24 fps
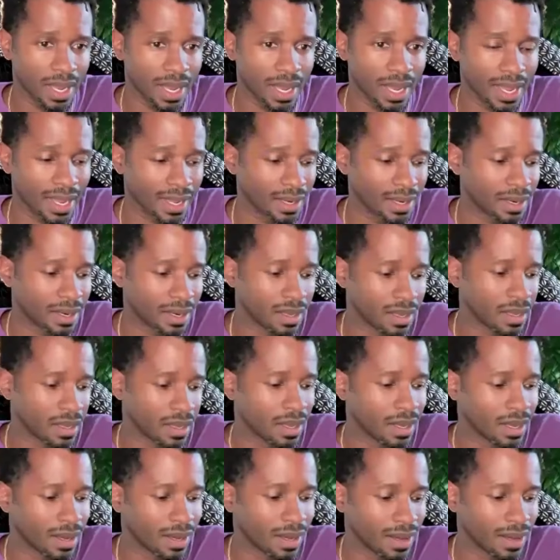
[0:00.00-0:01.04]
And
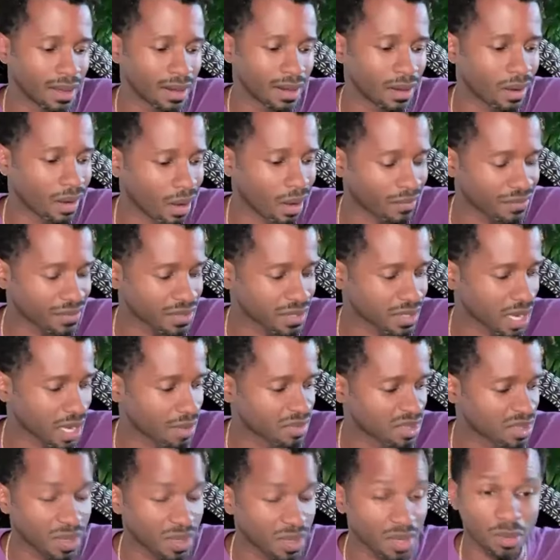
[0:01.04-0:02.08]
uh,
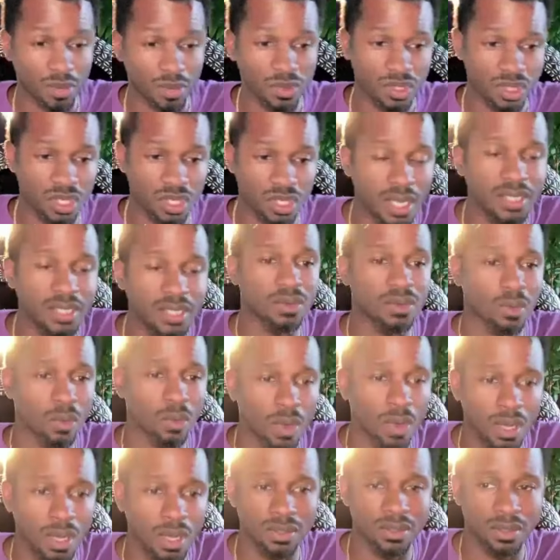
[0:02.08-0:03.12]
oftentimes people just
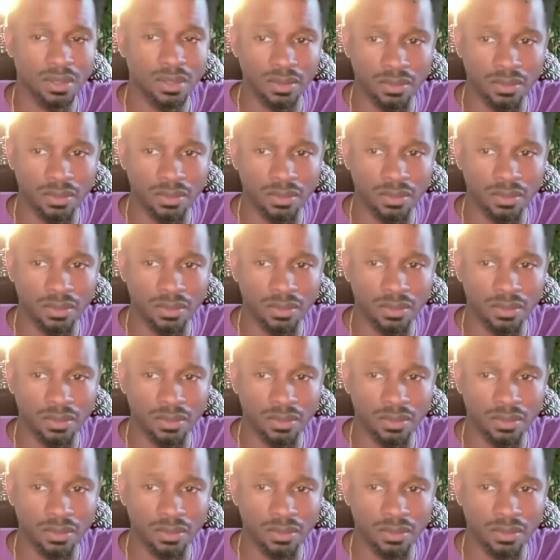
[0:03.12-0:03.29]
want